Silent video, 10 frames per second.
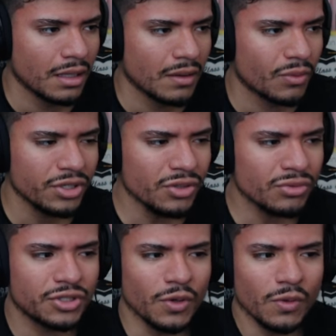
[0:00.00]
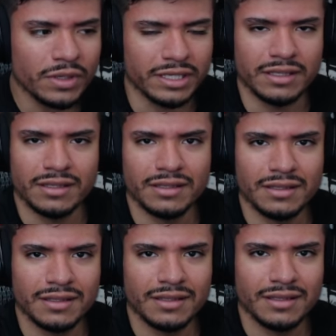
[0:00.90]
What are you doing?
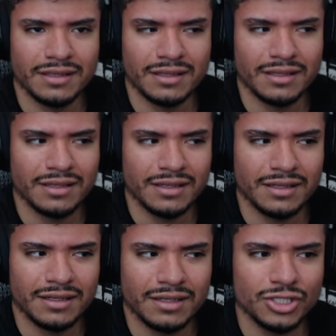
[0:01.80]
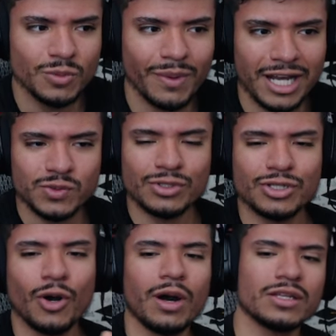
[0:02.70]
You might as well
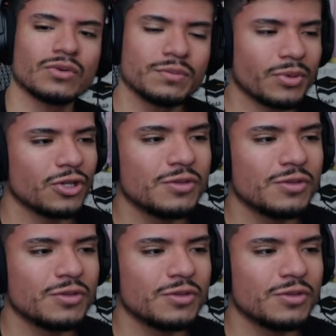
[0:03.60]
go on the bro. You